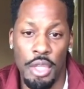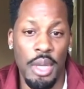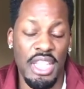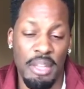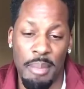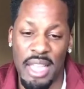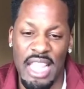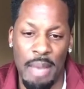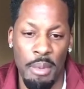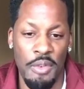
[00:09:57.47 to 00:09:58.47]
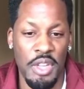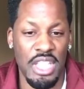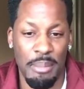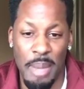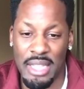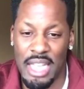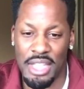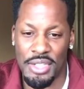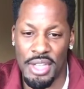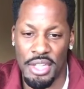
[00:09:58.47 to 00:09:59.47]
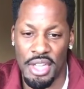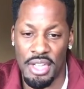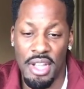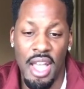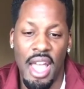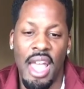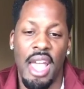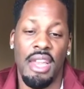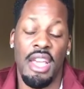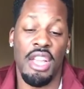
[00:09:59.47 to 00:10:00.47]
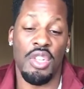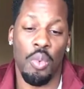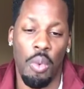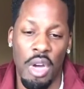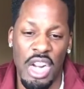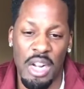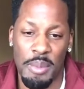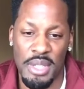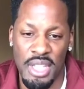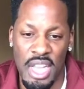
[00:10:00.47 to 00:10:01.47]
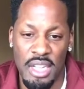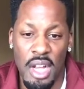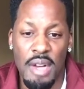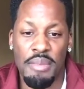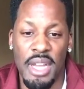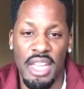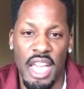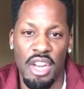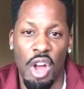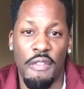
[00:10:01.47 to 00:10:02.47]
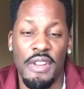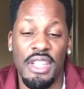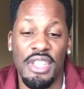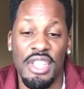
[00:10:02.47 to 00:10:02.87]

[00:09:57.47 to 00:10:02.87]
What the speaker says: You get to make that move, you get to make that decision, and it is 100% predicated off a